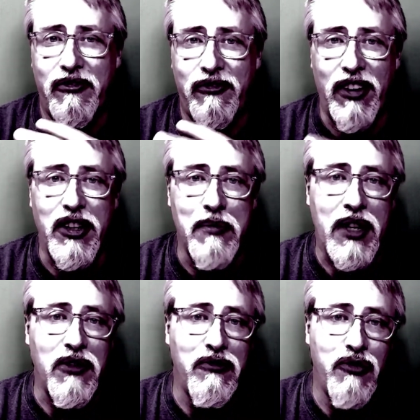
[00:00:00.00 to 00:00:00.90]

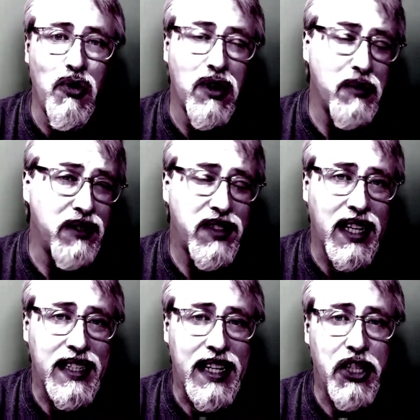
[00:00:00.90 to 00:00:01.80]
fundamental form of
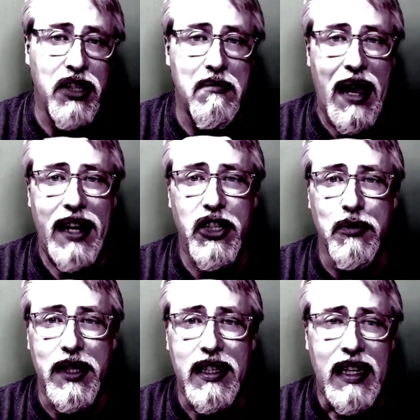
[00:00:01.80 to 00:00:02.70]
citation management,